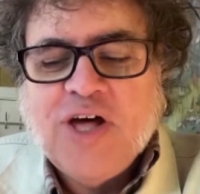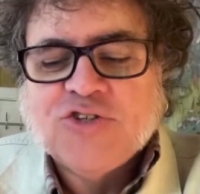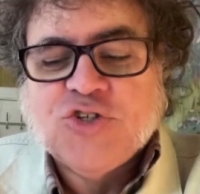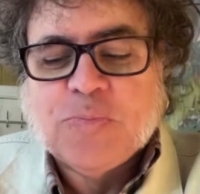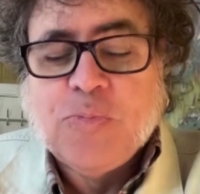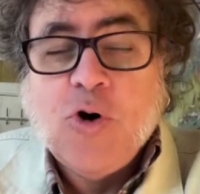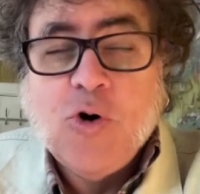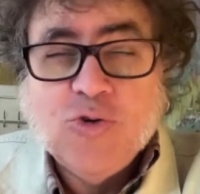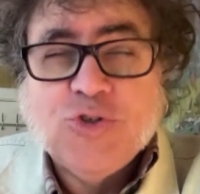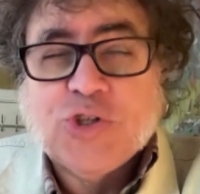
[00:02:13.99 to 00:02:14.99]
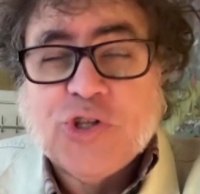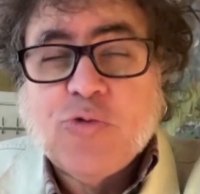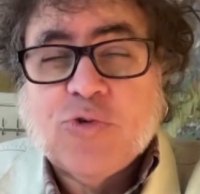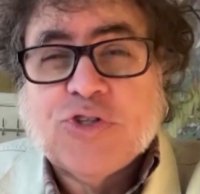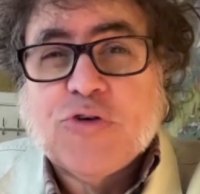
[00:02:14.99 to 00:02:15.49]
that
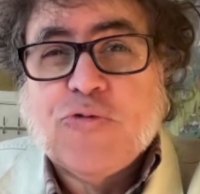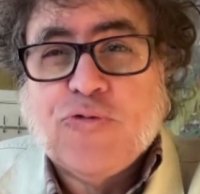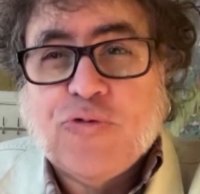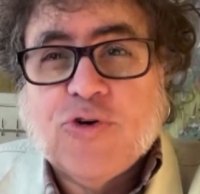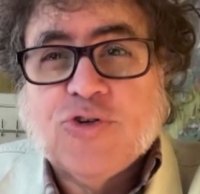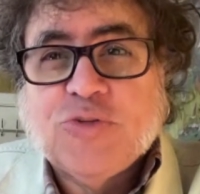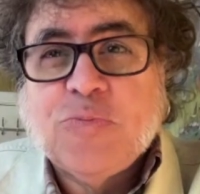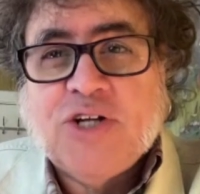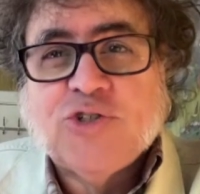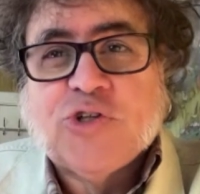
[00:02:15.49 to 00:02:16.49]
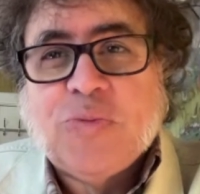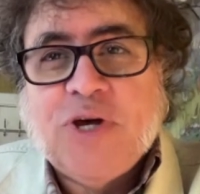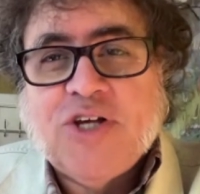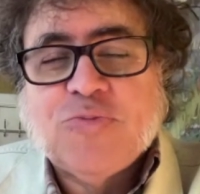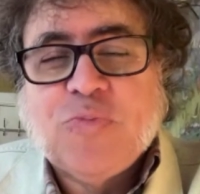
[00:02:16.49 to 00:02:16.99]
supposedly was the first Major League
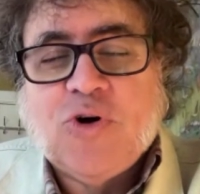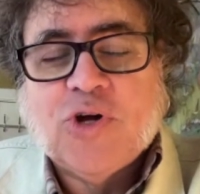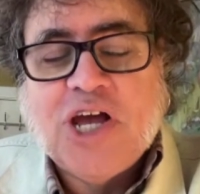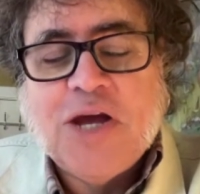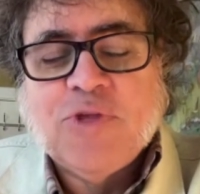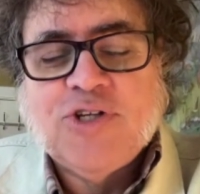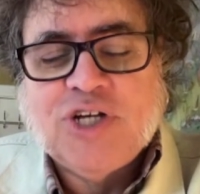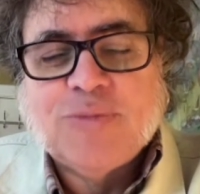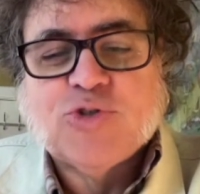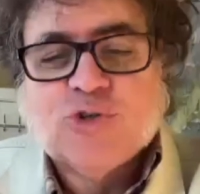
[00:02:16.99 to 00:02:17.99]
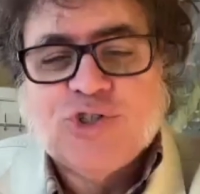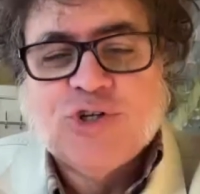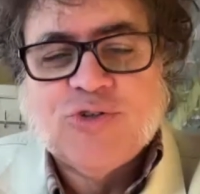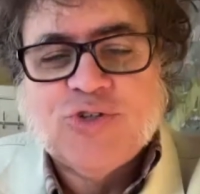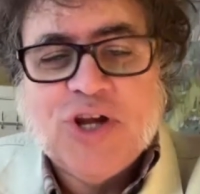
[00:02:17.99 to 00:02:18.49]
Baseball game that James Earl
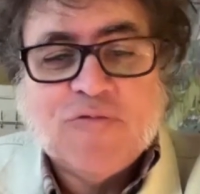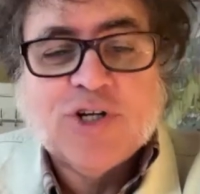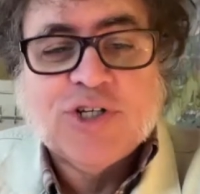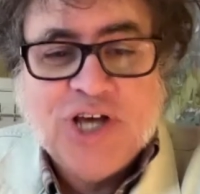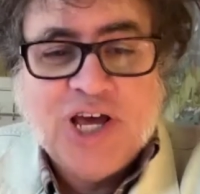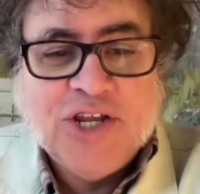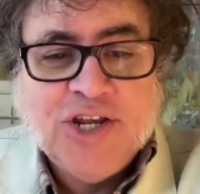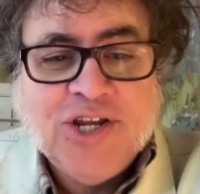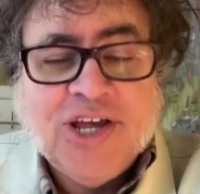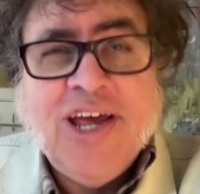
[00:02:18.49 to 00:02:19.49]
Jones had ever attended,